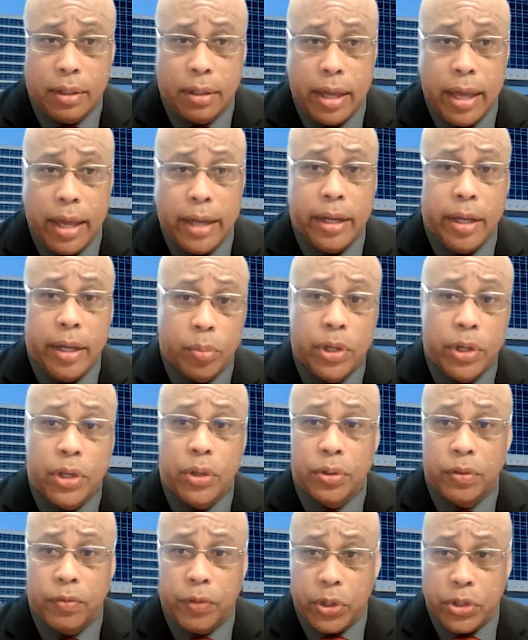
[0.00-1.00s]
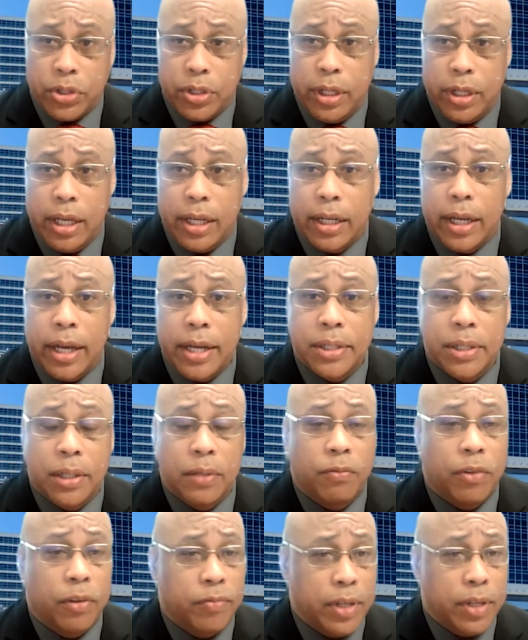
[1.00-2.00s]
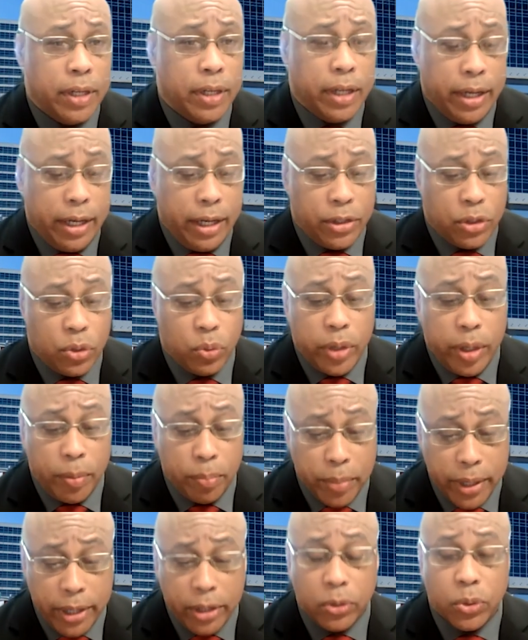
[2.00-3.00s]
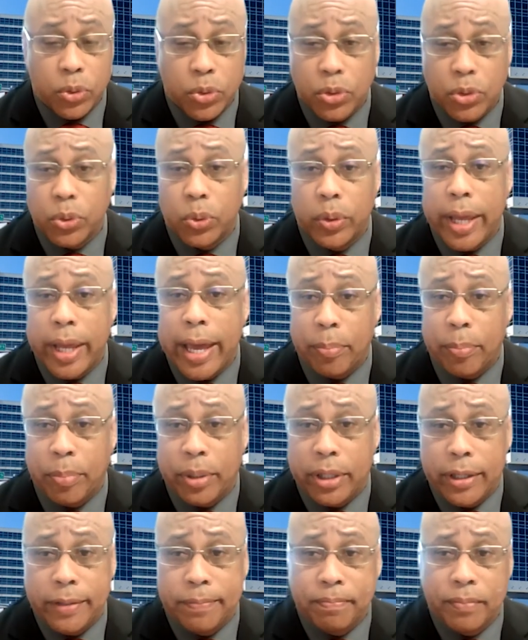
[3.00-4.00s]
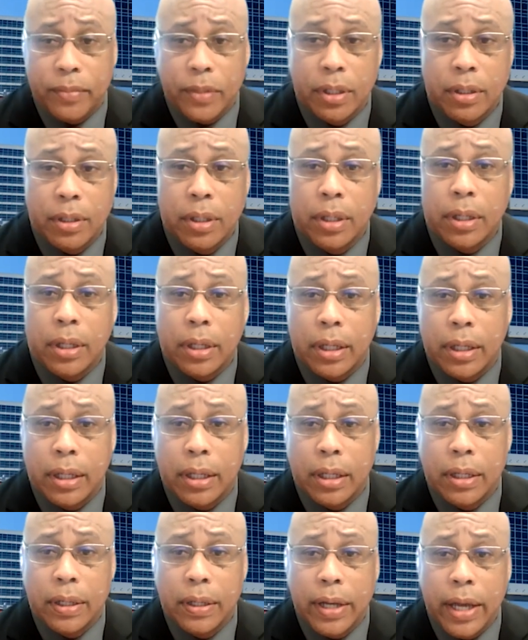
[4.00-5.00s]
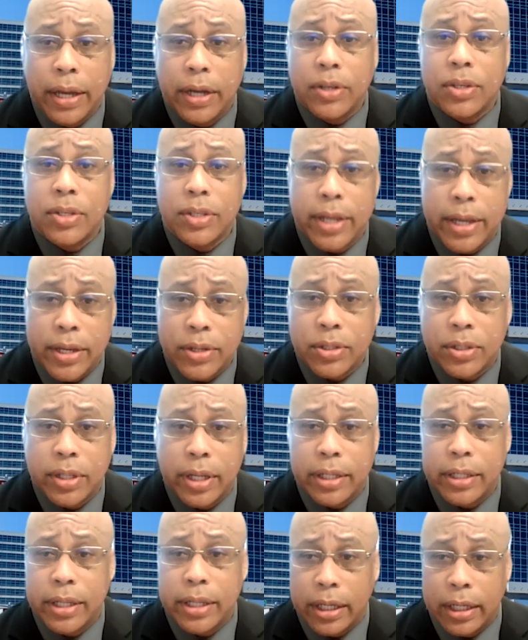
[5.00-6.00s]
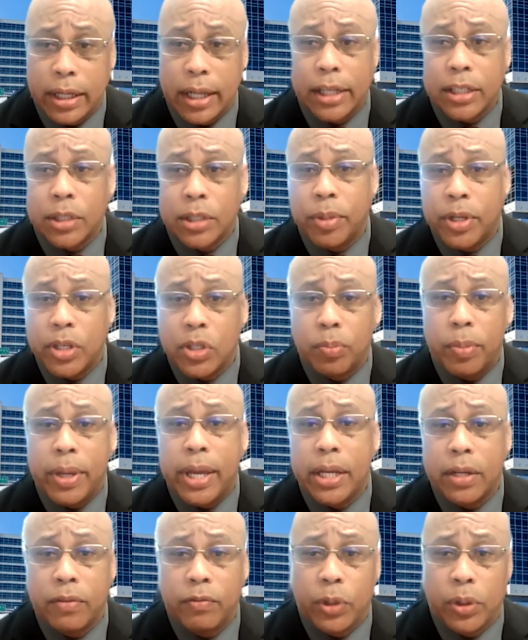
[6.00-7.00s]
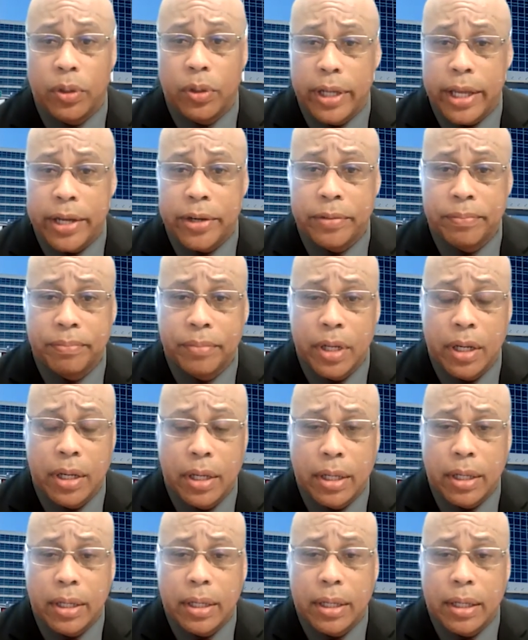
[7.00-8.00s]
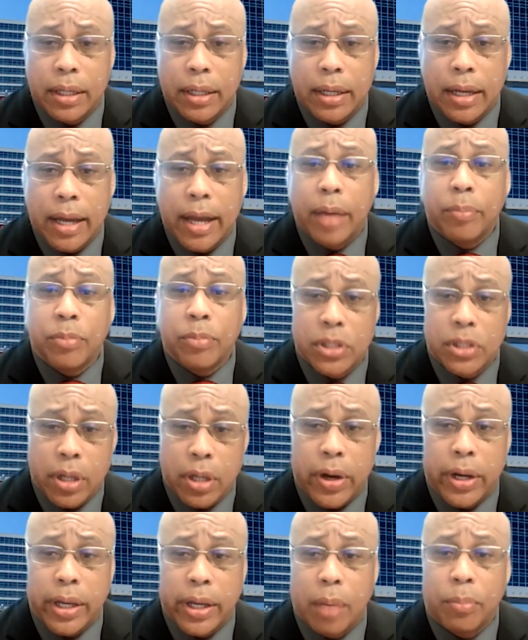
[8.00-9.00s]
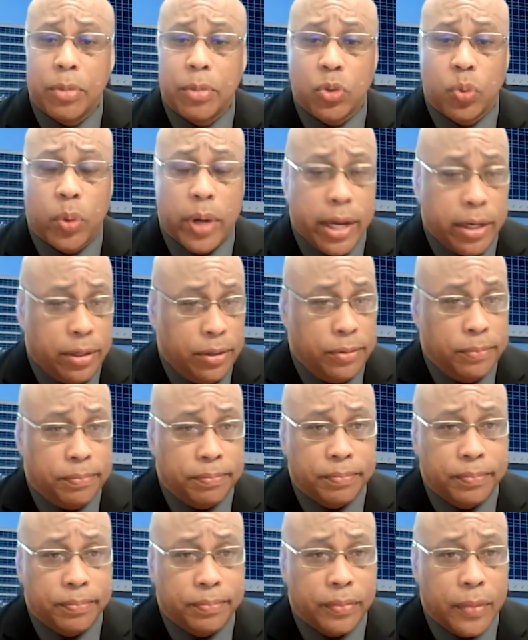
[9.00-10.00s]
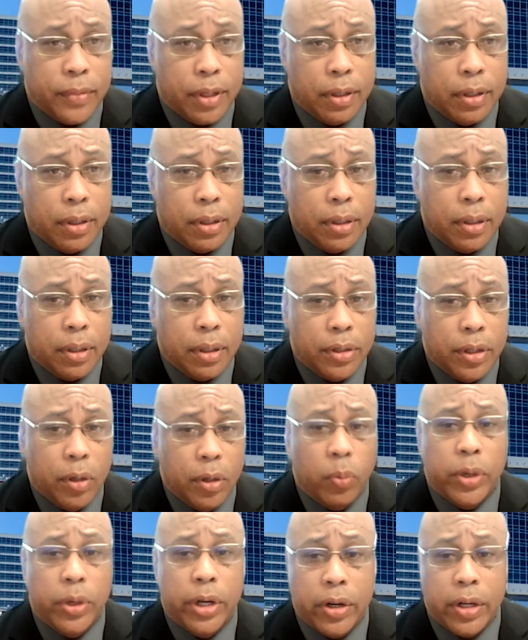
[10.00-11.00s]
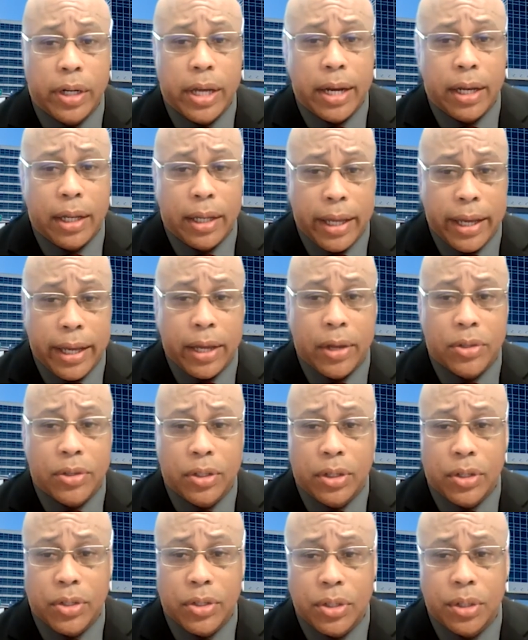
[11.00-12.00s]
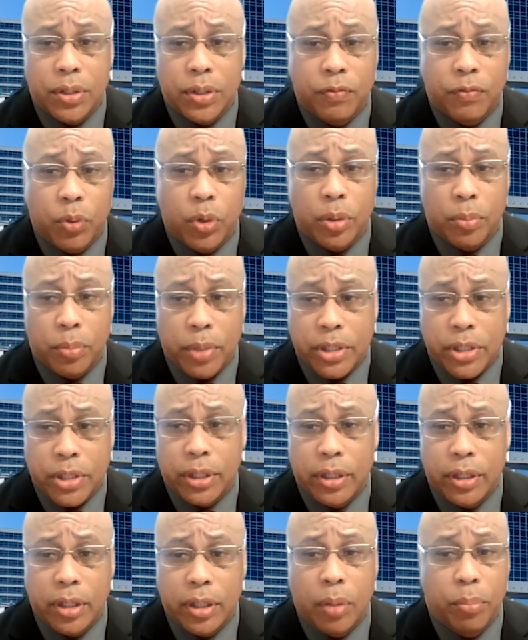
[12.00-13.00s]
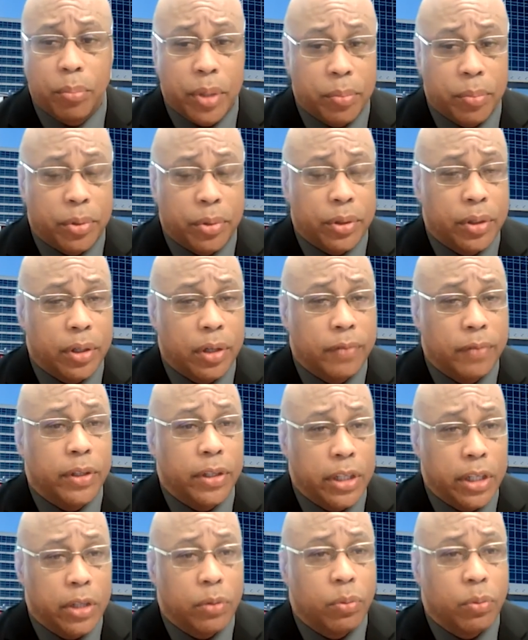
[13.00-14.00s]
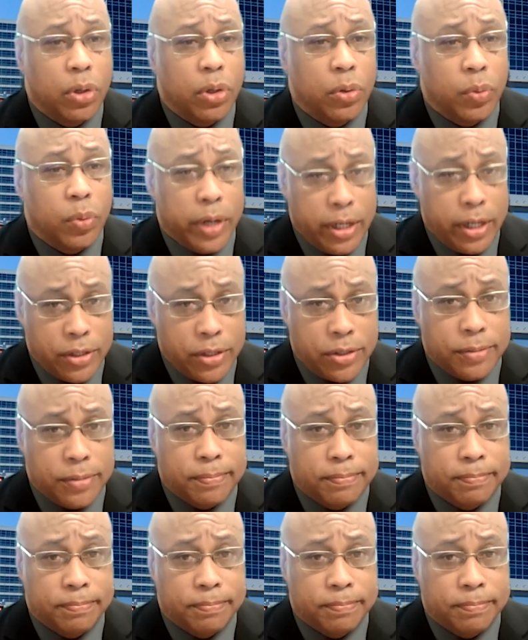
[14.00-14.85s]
at Emory University in 1959 to a medical school applicant. And it says that acknowledgement is made of your letter. I'm sorry I must write you that we are not allowed to consider for admission a member of the Negro race.